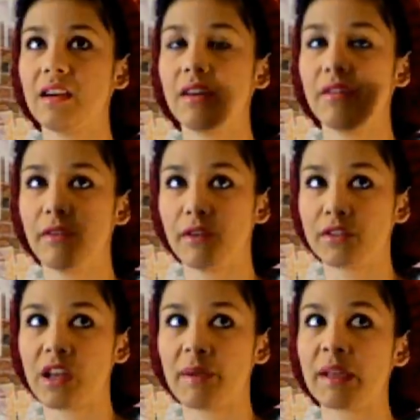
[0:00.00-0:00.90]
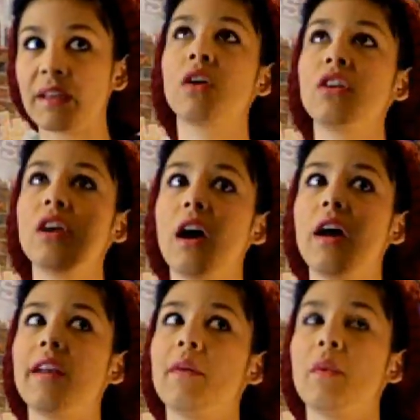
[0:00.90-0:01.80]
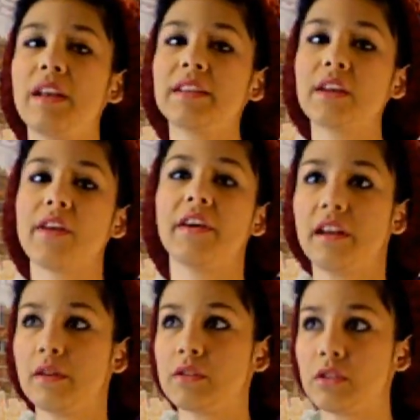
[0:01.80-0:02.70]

of the first comic. Good God, when I saw that, I was